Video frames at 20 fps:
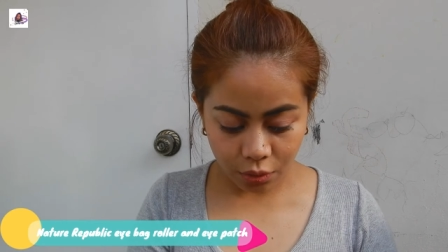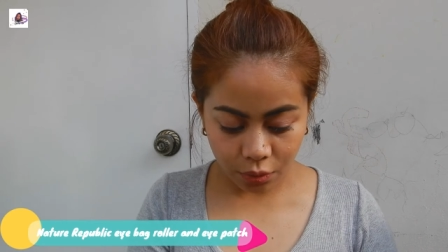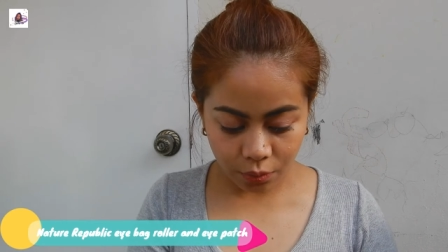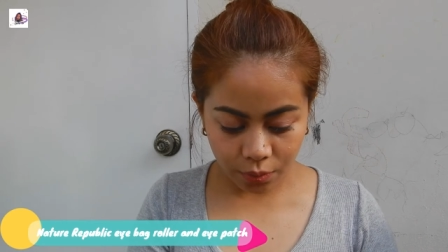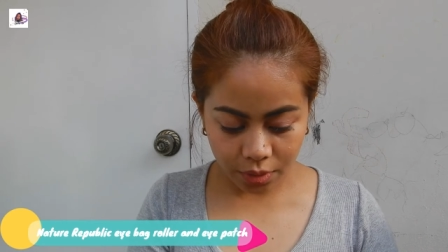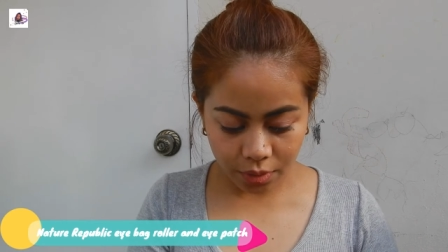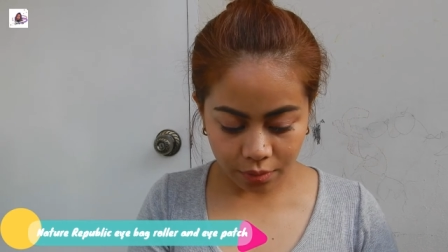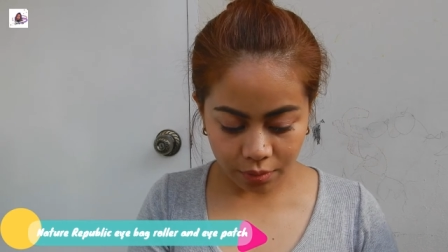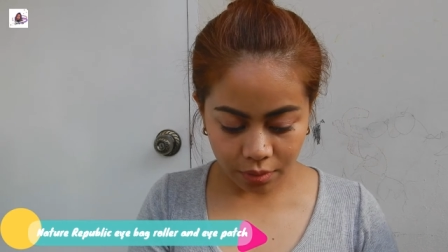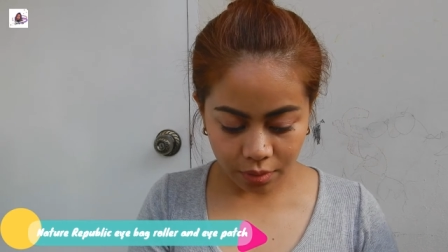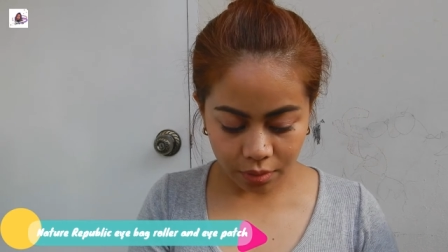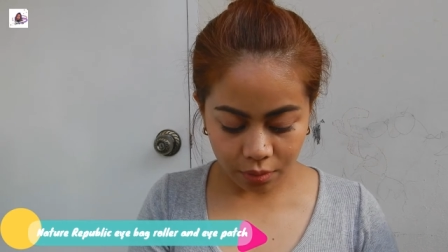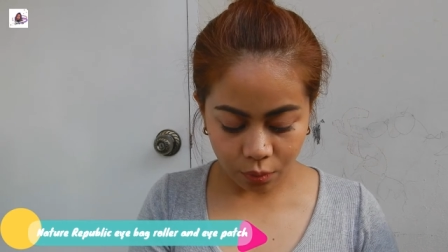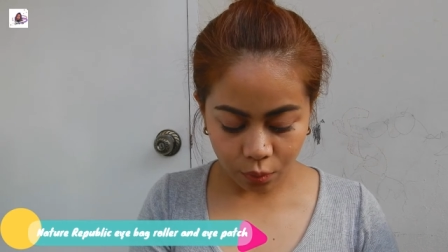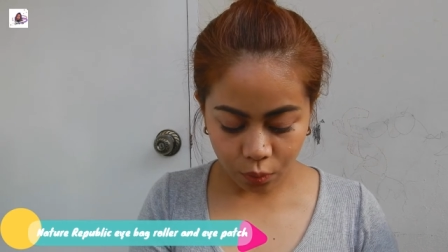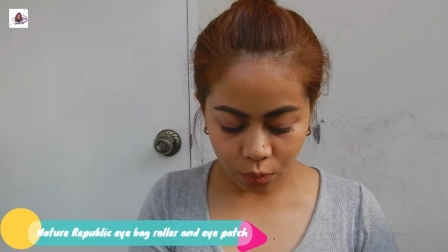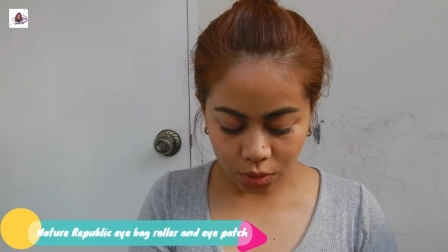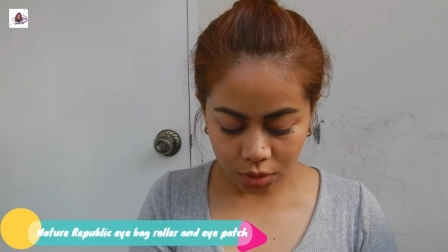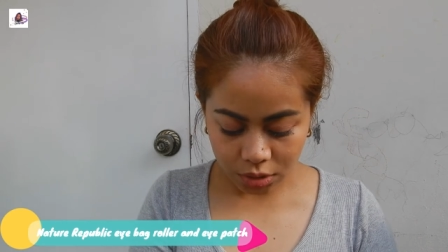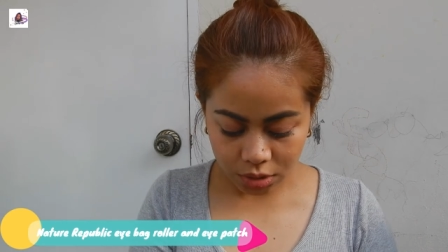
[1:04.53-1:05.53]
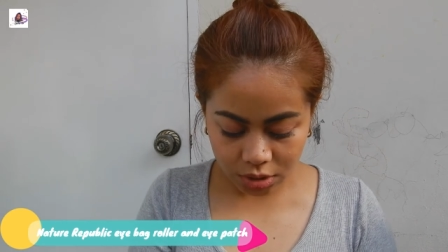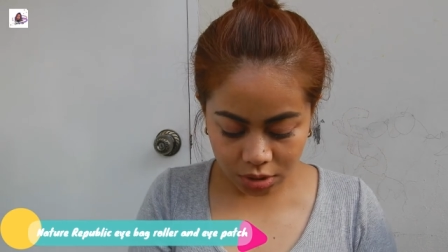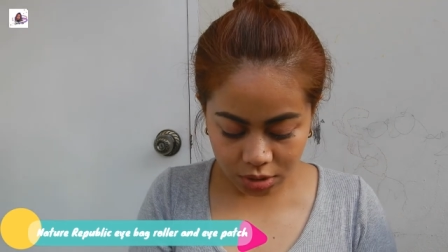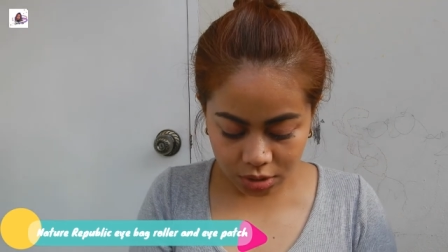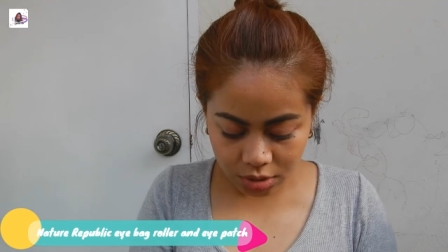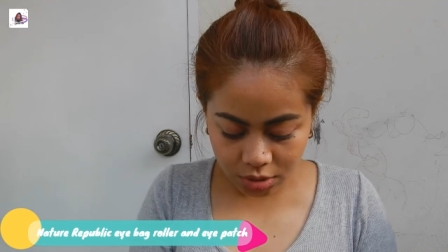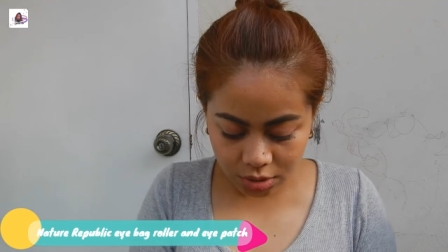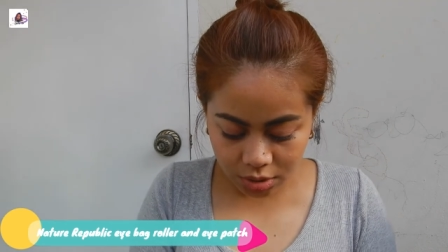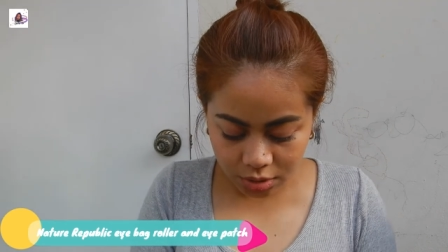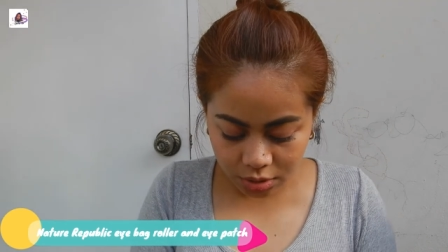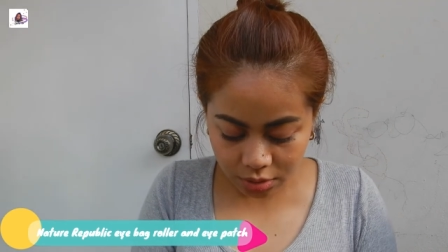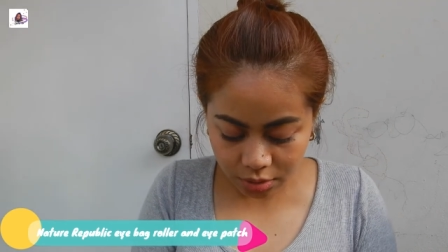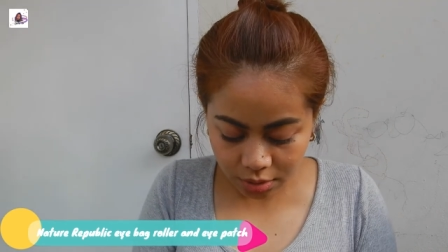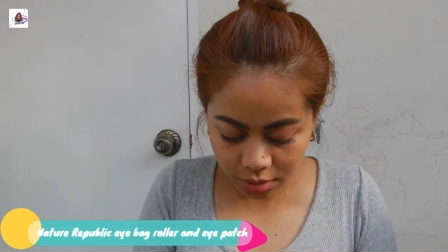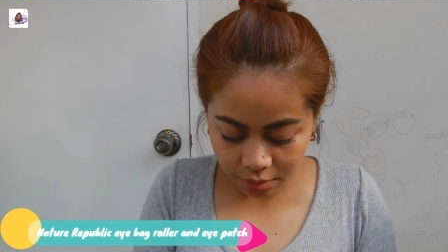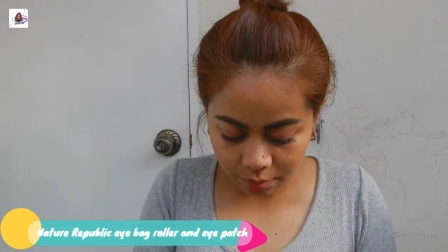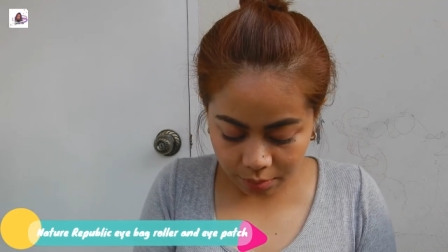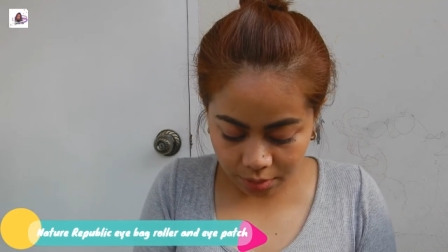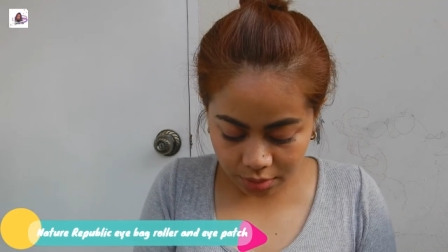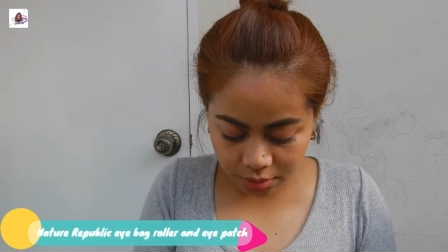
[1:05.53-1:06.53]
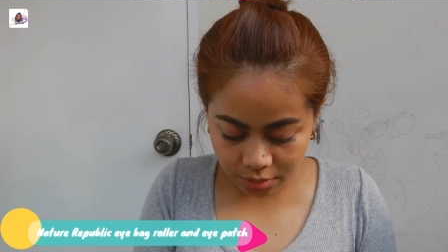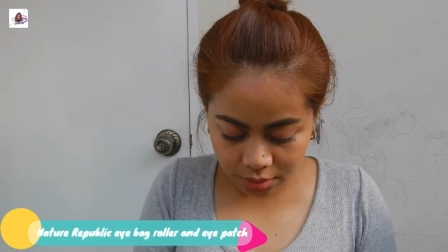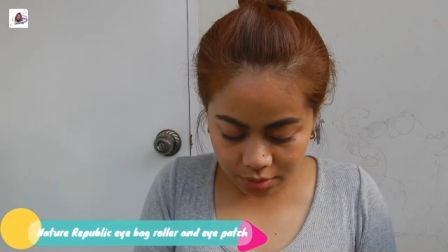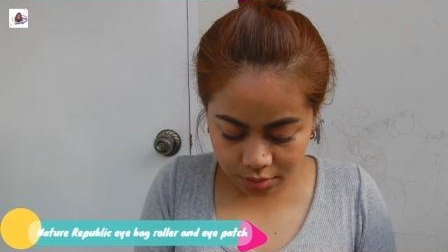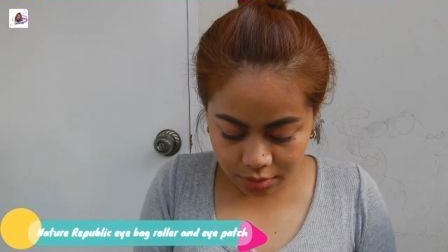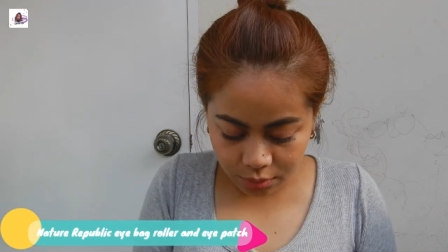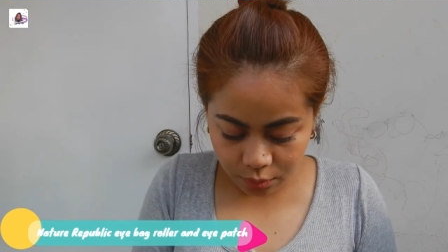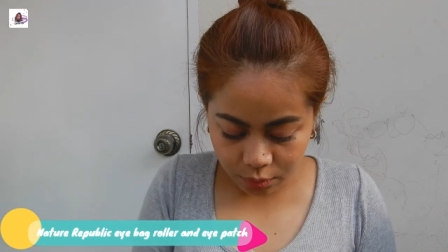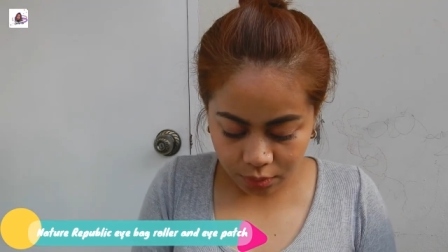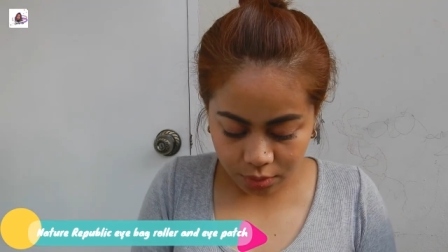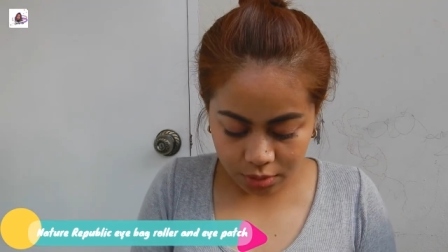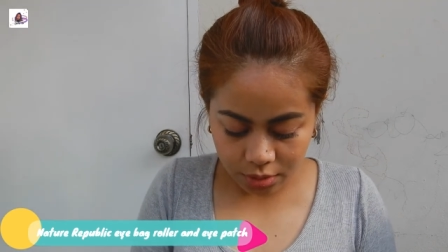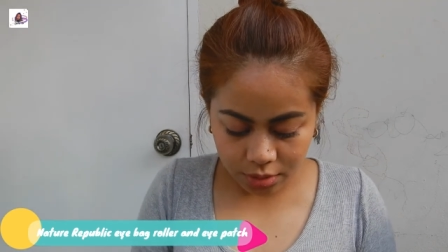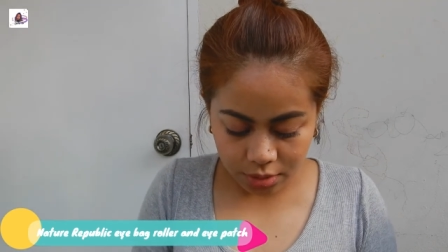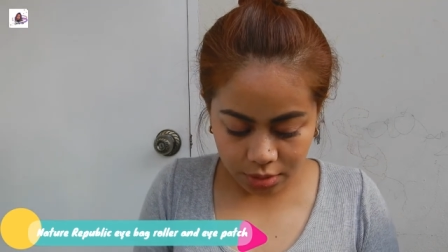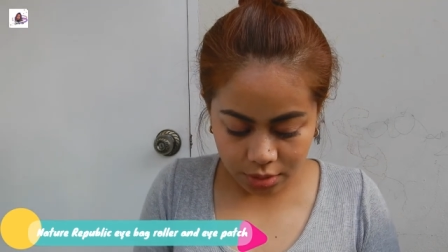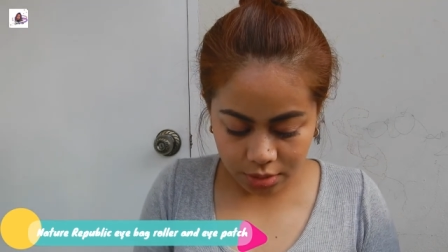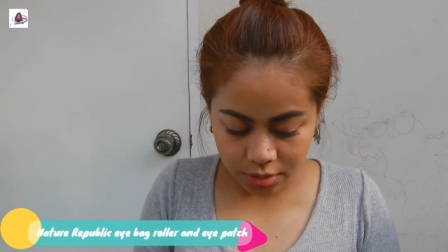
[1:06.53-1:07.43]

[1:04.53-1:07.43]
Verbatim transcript: you know what uh, what's good about this one